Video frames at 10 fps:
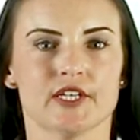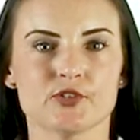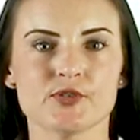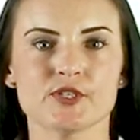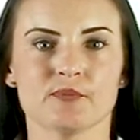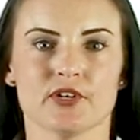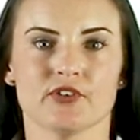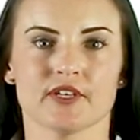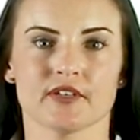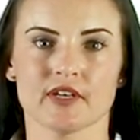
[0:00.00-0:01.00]

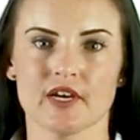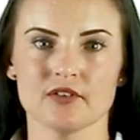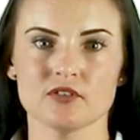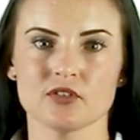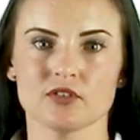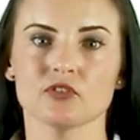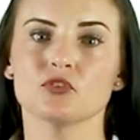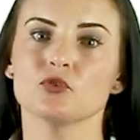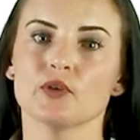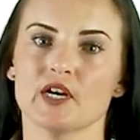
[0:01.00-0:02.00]
interest-bearing account
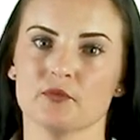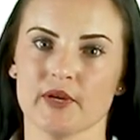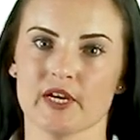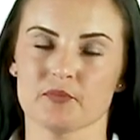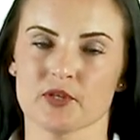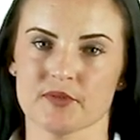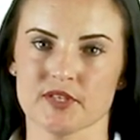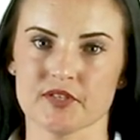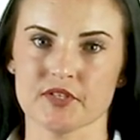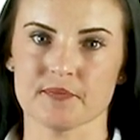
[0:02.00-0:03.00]
through our PayProp
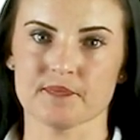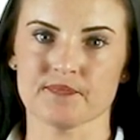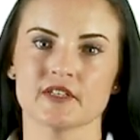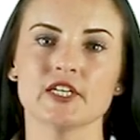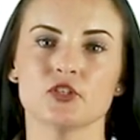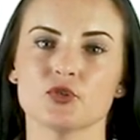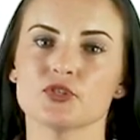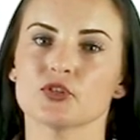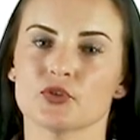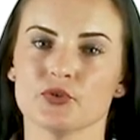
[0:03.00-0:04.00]
system.
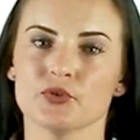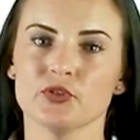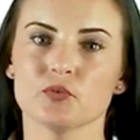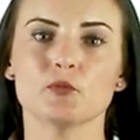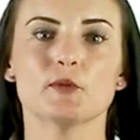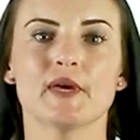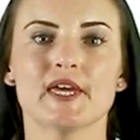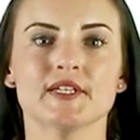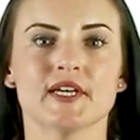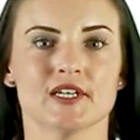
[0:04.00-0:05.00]
Interest accrued will be
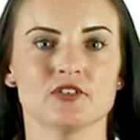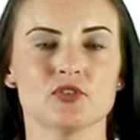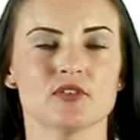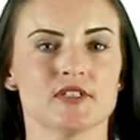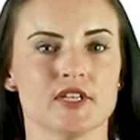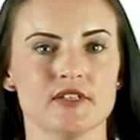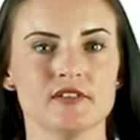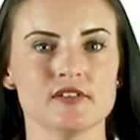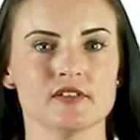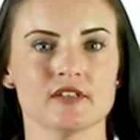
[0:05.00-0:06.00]
paid out to the
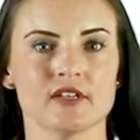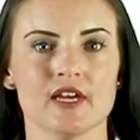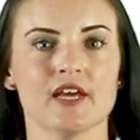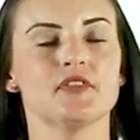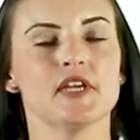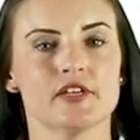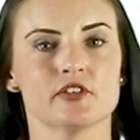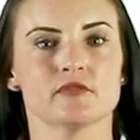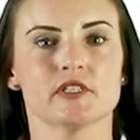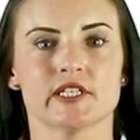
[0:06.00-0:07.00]
tenant at the end
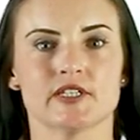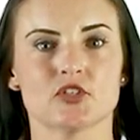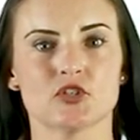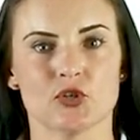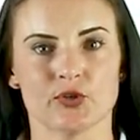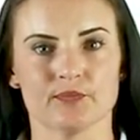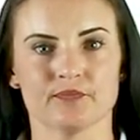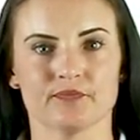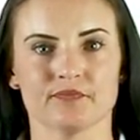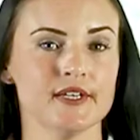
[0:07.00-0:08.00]
of the lease
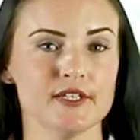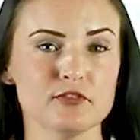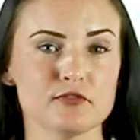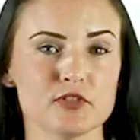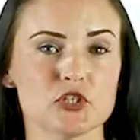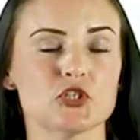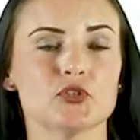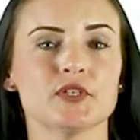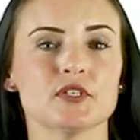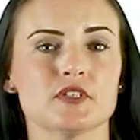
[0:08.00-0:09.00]
term. If,
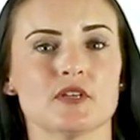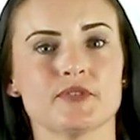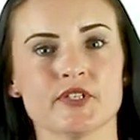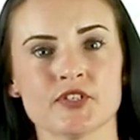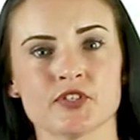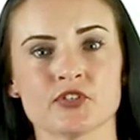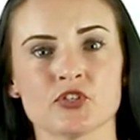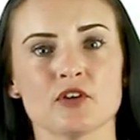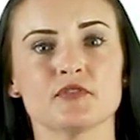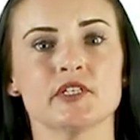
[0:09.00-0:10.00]
during the subsistence
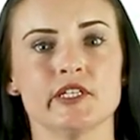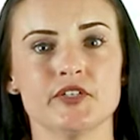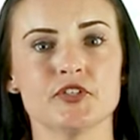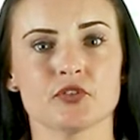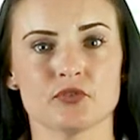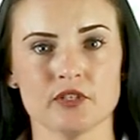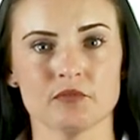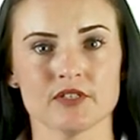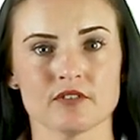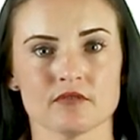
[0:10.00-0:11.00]
of the lease
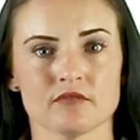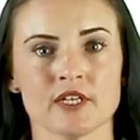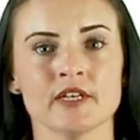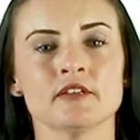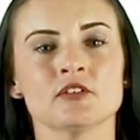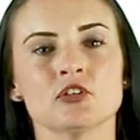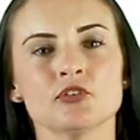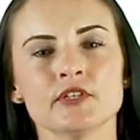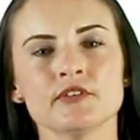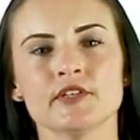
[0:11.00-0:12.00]
agreement,
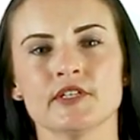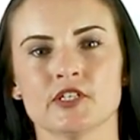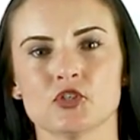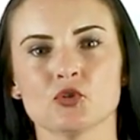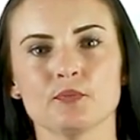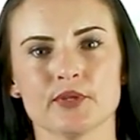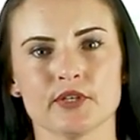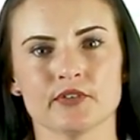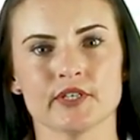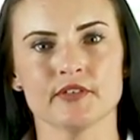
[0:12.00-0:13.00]
including the initial
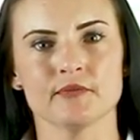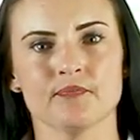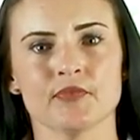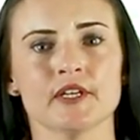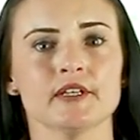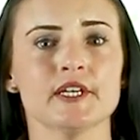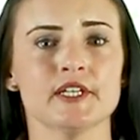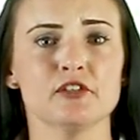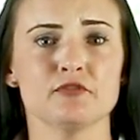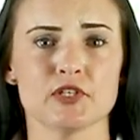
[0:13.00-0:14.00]
period,
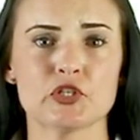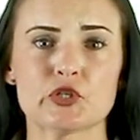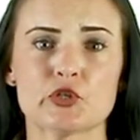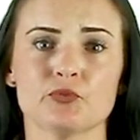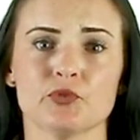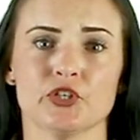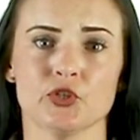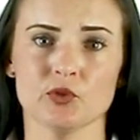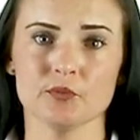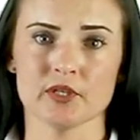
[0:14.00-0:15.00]
any fixed-term
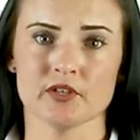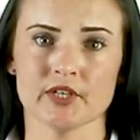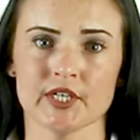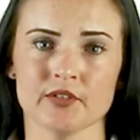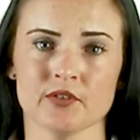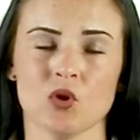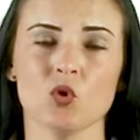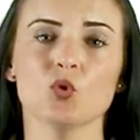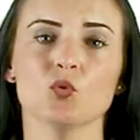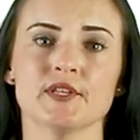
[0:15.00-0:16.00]
renewal period,
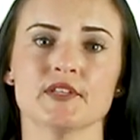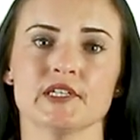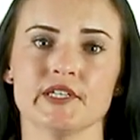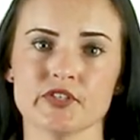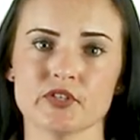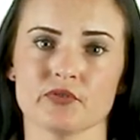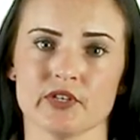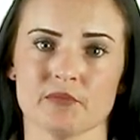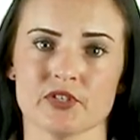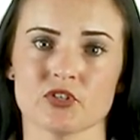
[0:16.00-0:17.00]
or where the lease
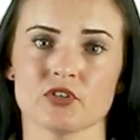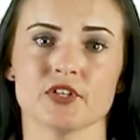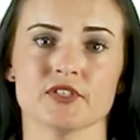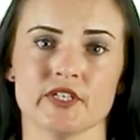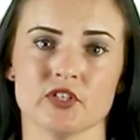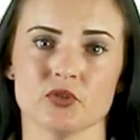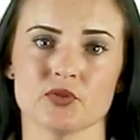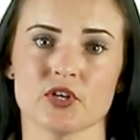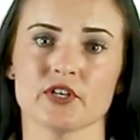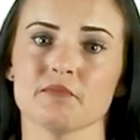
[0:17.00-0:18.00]
agreement
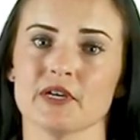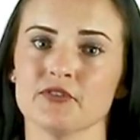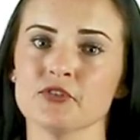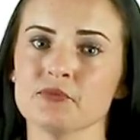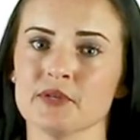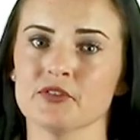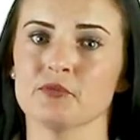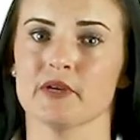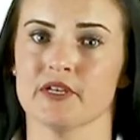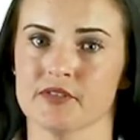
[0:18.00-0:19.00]
continues on a month-to-month
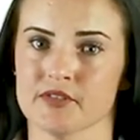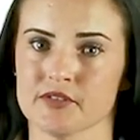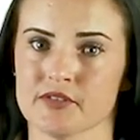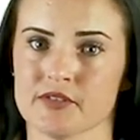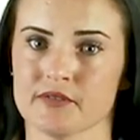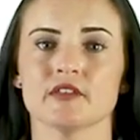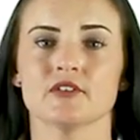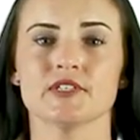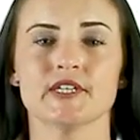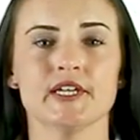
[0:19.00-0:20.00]
basis, there
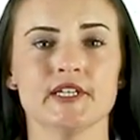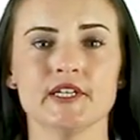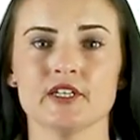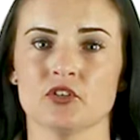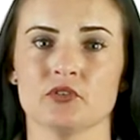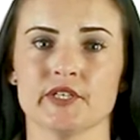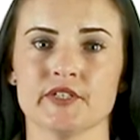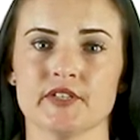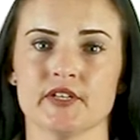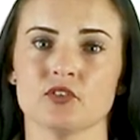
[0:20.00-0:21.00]
is any
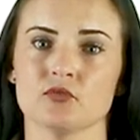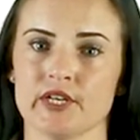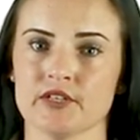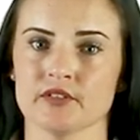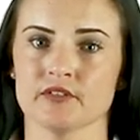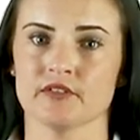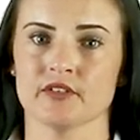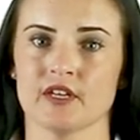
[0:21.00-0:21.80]
increase in the rental,